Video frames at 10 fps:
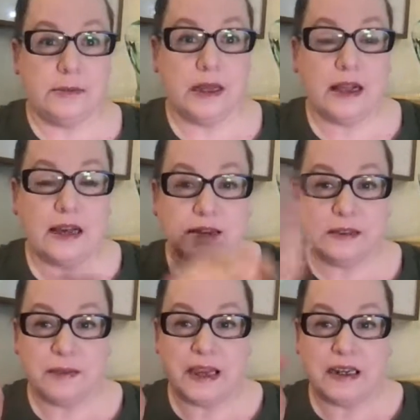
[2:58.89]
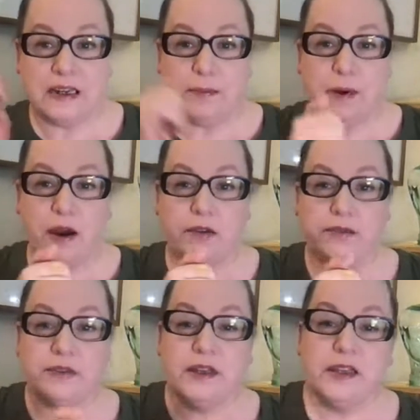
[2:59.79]
My glasses might end up
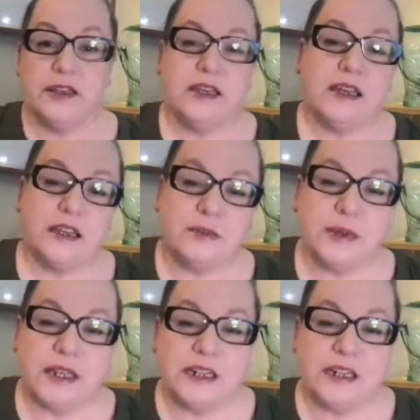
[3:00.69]
off as we get